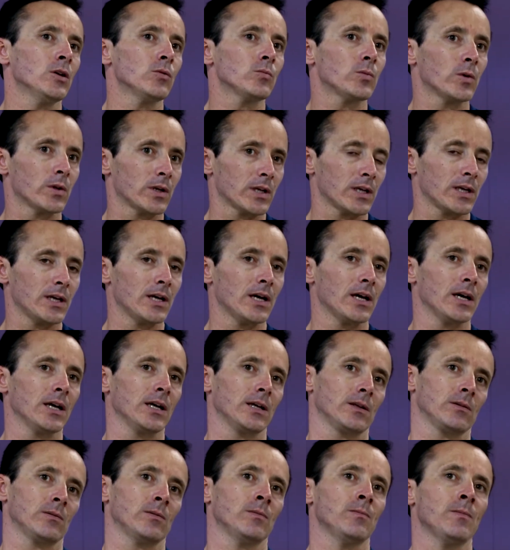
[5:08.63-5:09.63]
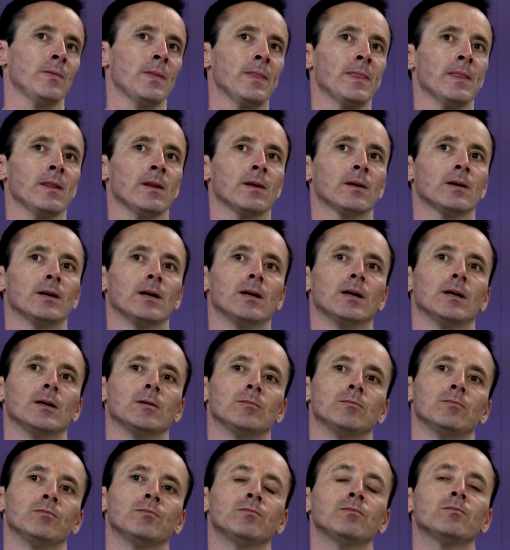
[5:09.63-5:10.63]
But again,
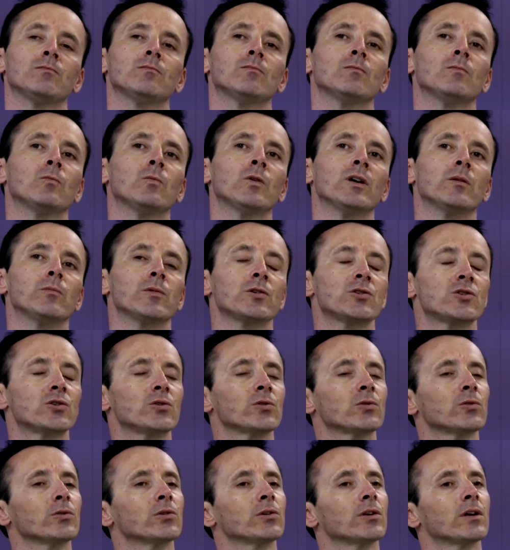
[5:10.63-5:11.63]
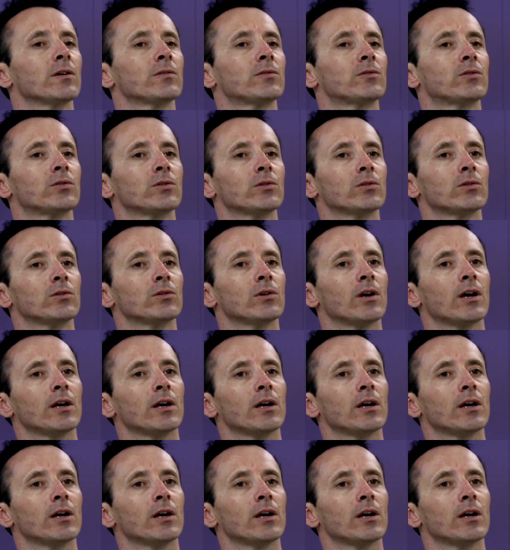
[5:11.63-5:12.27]
we're mature enough to